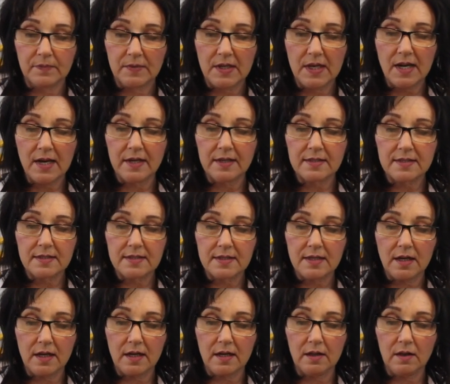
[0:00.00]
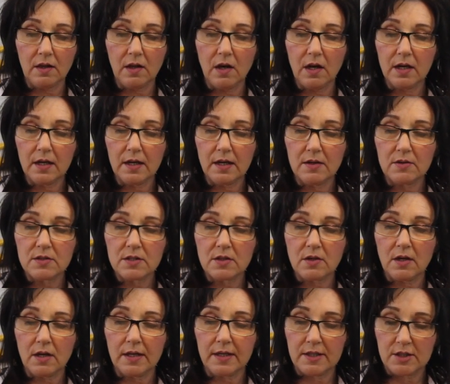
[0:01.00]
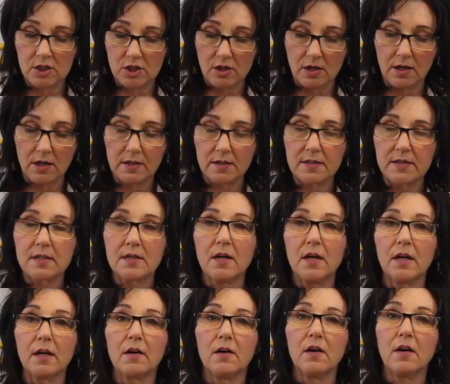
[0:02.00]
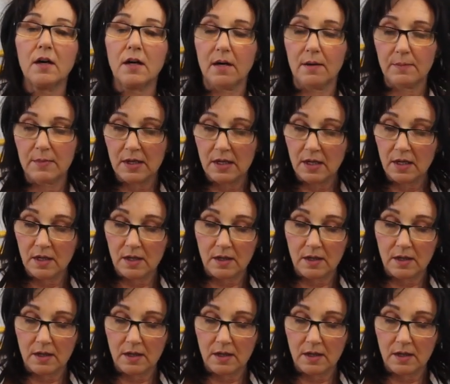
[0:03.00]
yeah, it's loghousecottageyarns.com.